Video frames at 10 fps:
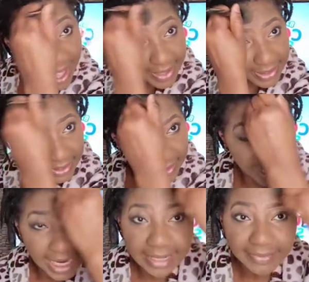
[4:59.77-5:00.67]
powder,
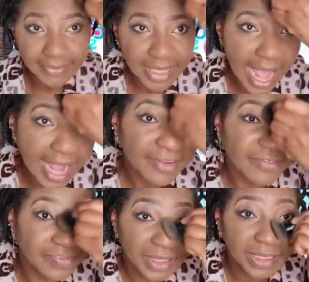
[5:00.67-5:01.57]
and I'm kind
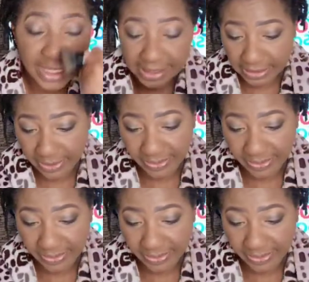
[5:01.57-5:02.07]
of building it